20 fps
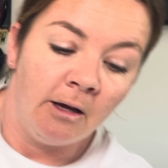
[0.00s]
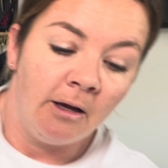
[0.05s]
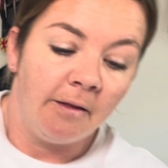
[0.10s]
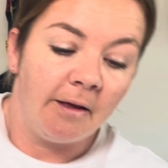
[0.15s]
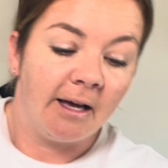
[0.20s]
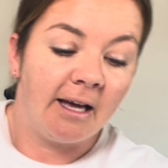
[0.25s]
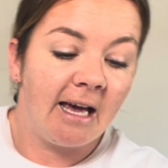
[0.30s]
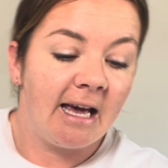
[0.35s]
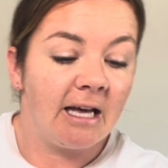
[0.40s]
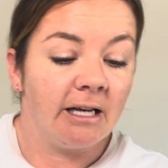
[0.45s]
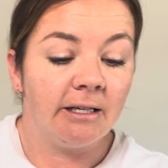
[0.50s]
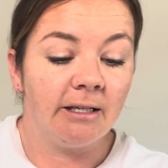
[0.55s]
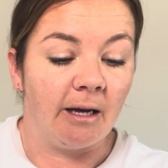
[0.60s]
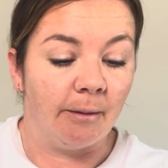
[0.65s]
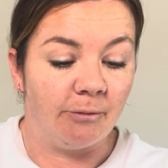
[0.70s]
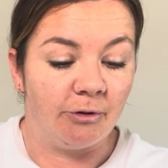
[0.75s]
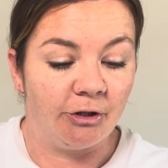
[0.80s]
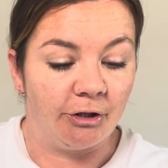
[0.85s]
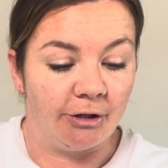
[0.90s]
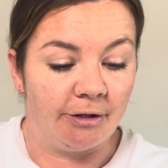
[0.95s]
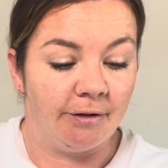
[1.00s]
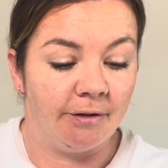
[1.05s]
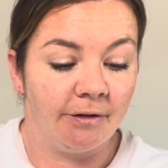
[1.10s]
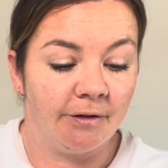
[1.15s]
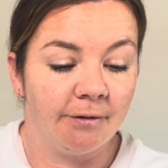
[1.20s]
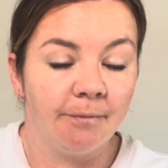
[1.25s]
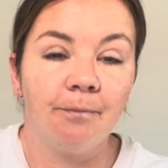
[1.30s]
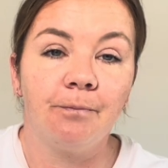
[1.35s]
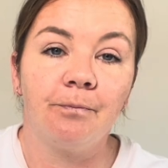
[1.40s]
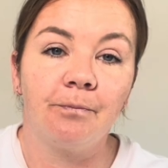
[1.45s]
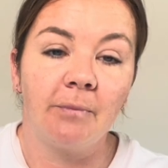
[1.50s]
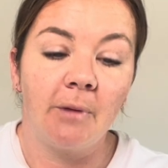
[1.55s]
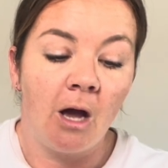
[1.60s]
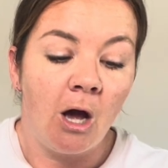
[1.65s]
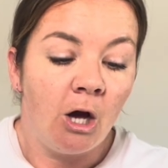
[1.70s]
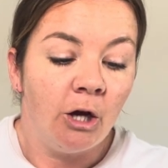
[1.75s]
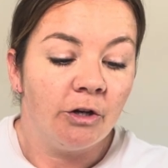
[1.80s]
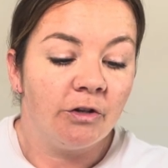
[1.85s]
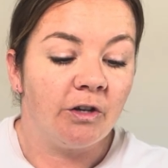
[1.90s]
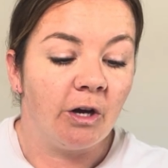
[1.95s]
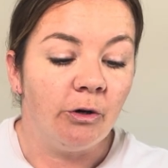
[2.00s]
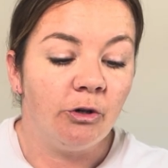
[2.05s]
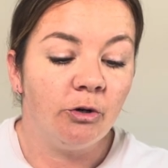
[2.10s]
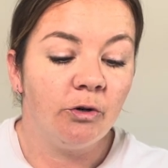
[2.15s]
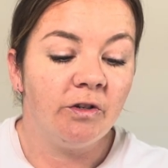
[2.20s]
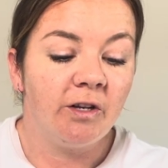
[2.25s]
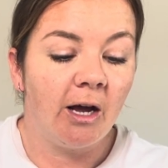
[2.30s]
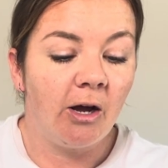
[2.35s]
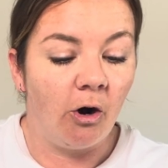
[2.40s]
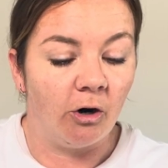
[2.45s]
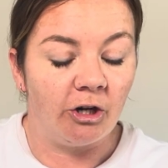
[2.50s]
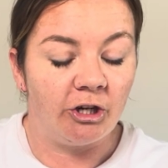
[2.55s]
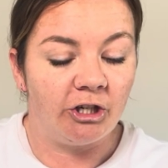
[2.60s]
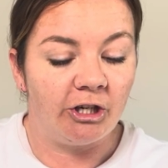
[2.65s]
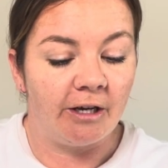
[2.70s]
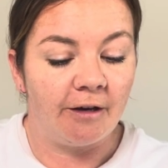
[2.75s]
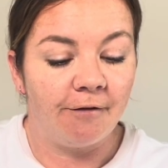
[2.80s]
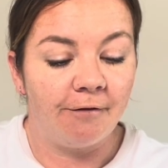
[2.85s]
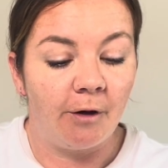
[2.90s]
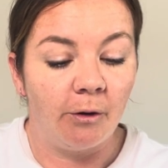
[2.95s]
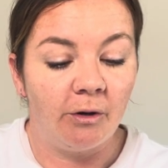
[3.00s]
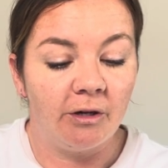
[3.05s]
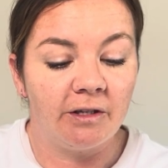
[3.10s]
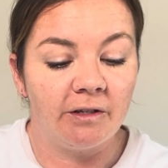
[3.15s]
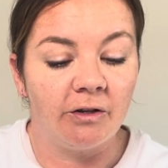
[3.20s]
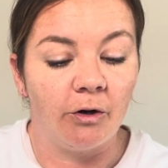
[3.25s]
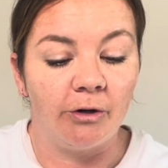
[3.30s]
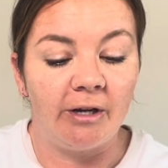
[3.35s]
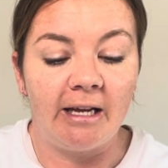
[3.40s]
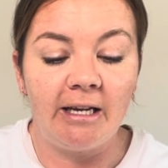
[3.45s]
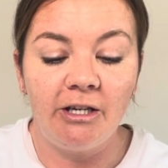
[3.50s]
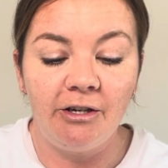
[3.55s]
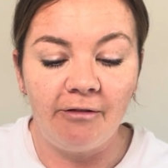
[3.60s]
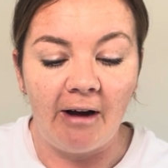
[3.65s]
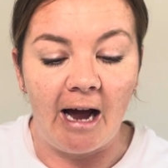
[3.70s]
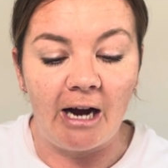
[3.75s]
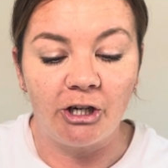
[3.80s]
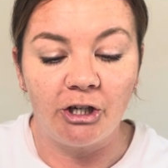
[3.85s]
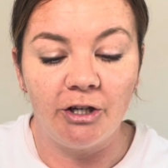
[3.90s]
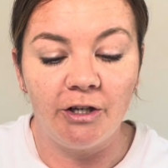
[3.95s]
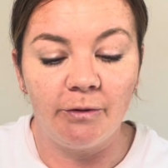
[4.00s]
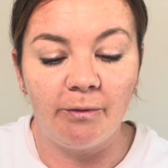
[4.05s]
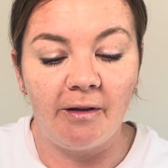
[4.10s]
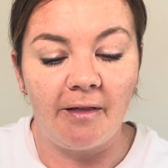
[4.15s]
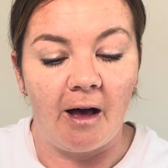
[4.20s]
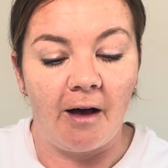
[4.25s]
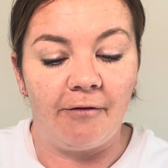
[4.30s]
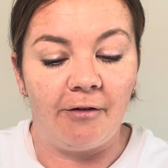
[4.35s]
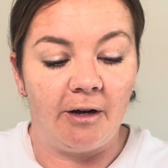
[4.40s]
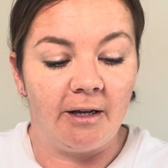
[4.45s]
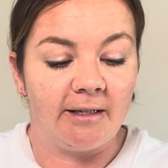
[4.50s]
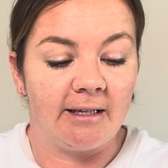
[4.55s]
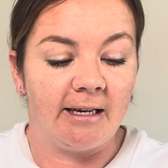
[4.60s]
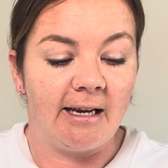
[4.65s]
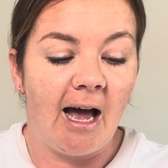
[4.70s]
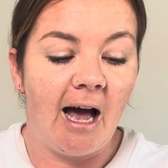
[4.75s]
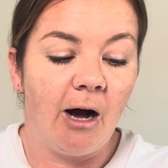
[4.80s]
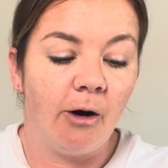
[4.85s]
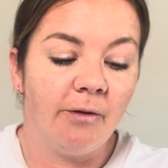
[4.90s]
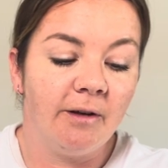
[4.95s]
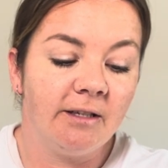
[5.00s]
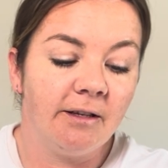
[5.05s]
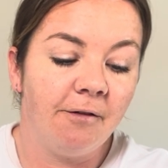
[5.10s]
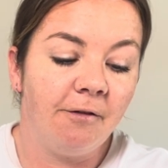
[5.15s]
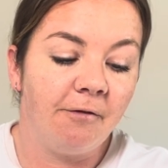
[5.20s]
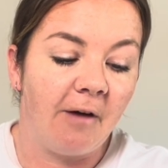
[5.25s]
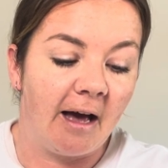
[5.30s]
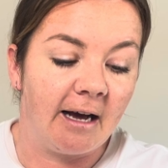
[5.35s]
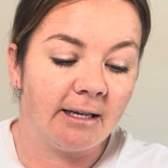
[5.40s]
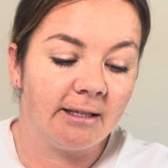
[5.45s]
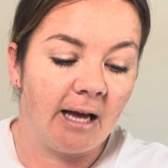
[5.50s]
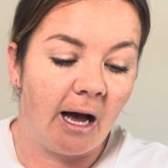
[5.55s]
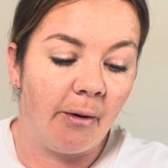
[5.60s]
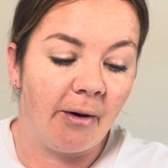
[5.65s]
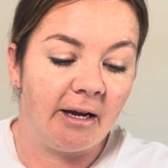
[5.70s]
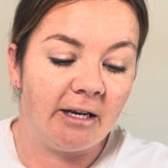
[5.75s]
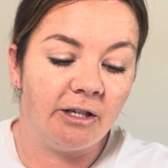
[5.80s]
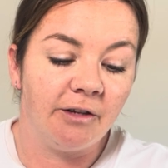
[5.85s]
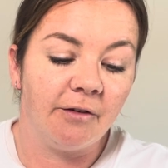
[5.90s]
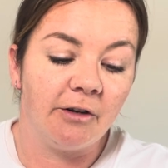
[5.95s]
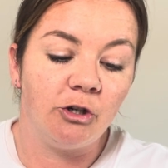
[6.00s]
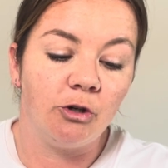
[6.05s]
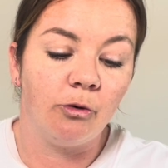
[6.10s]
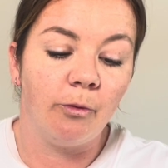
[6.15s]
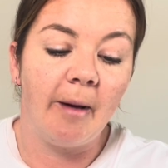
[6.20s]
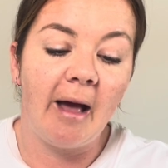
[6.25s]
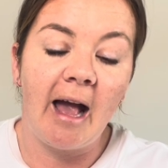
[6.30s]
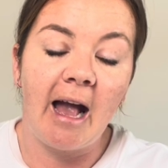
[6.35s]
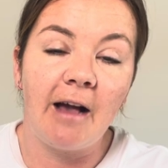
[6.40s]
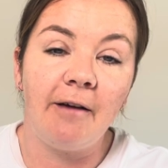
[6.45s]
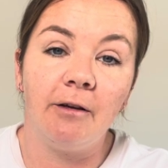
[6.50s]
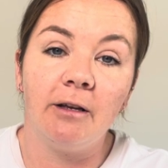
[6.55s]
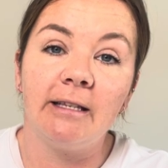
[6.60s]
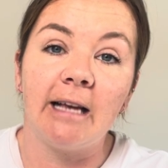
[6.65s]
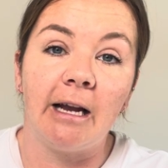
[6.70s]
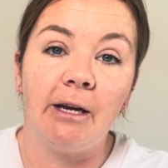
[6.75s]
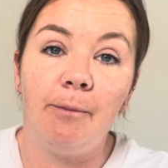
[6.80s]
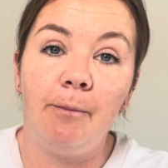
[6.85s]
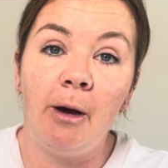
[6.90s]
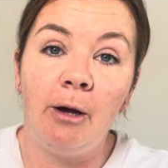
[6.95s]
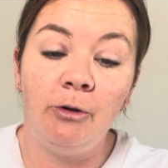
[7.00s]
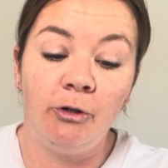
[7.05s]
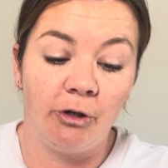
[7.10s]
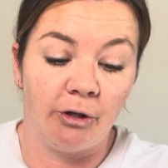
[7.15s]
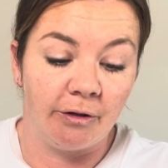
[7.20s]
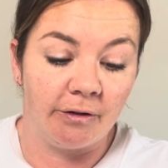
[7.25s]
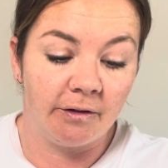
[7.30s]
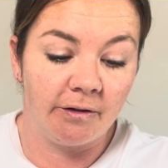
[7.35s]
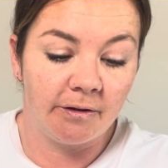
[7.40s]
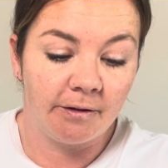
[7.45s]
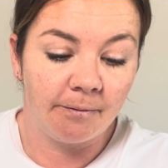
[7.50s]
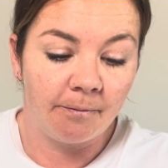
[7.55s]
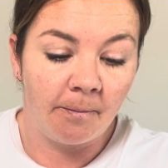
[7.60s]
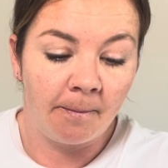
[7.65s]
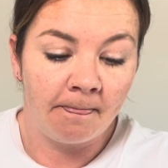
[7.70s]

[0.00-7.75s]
The key assumptions. Social psychology focuses on interactions with others and how this affects our individual behaviours and emotions.